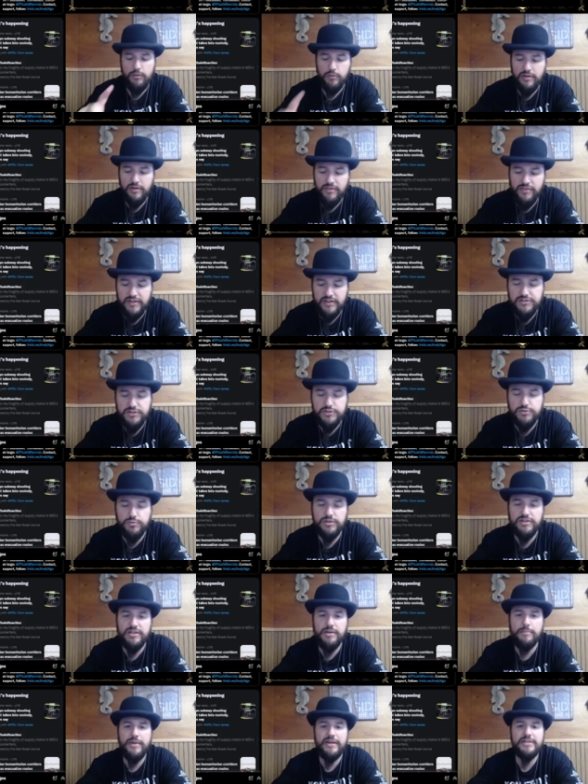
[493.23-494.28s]
One of the things that's
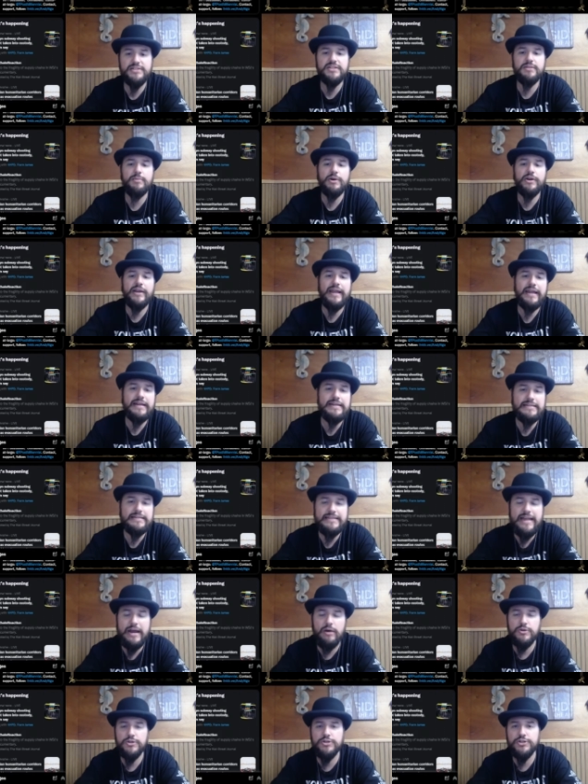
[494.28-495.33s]
really amazing about Andy is
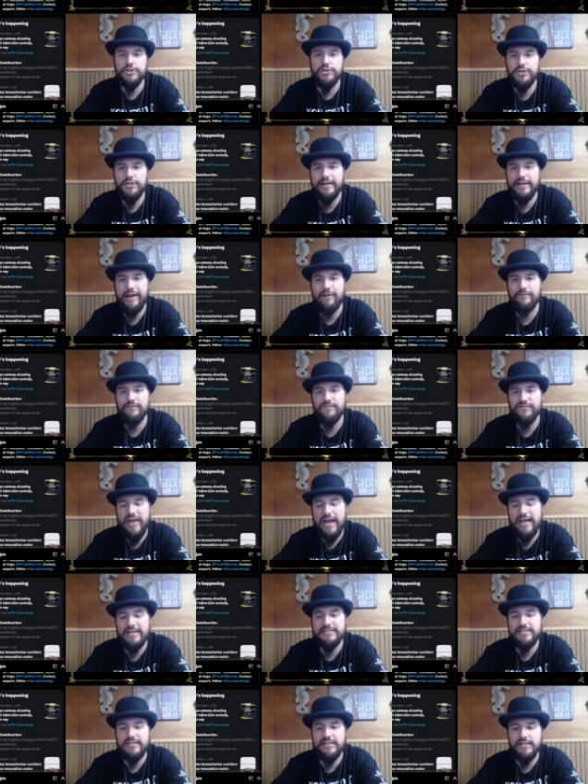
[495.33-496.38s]
how good and how
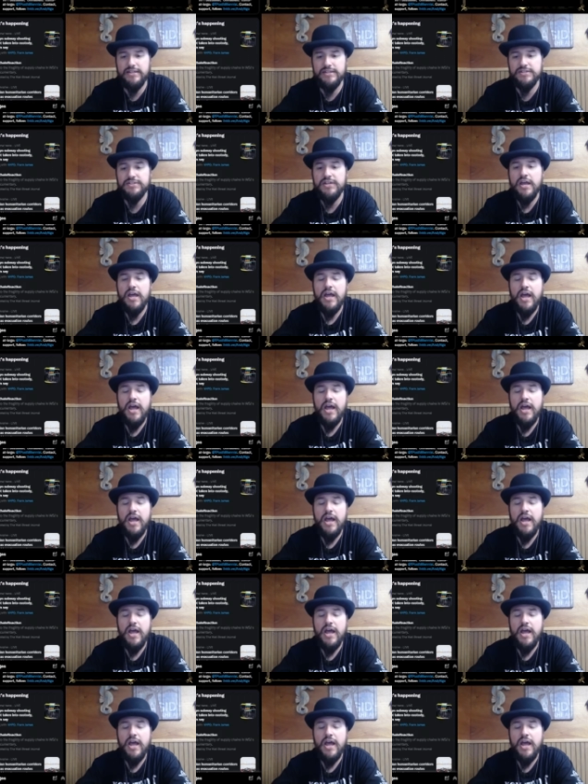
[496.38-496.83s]
fast he is